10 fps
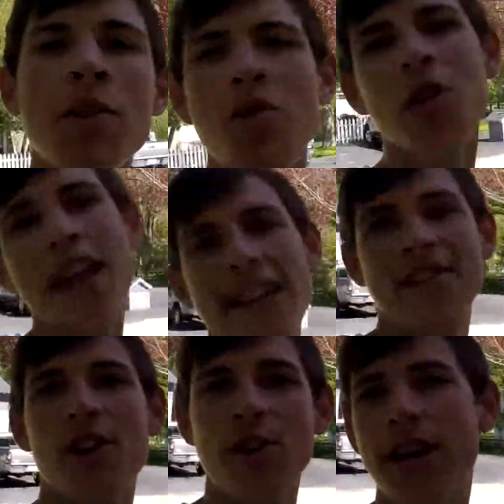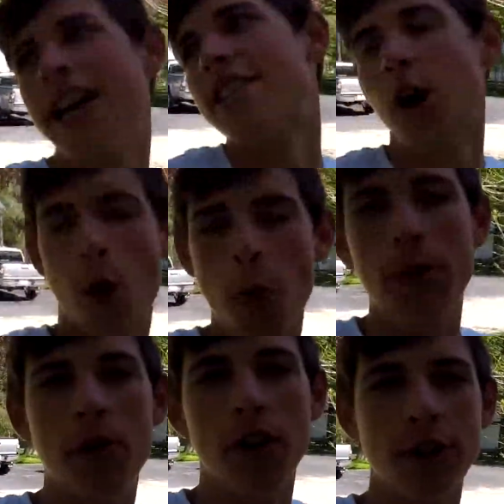So that is all, you guys. I hope
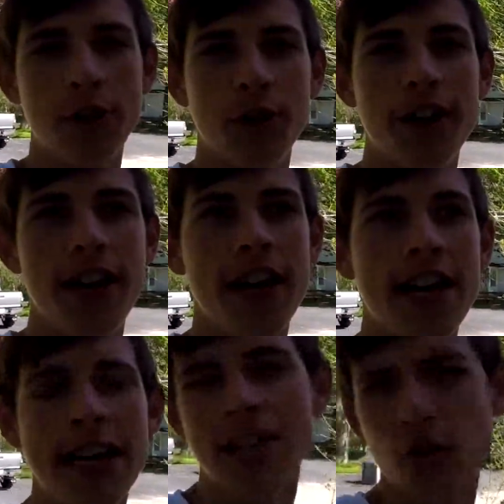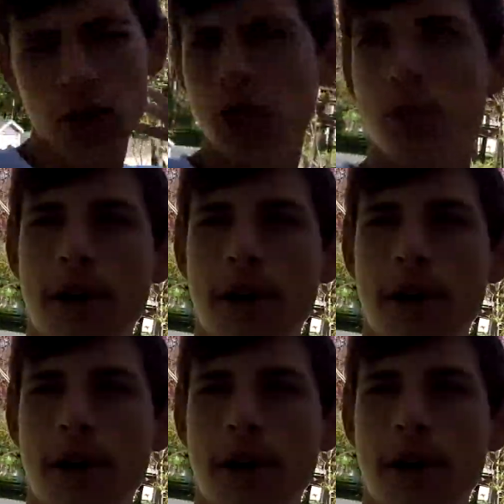you all enjoyed. So this was my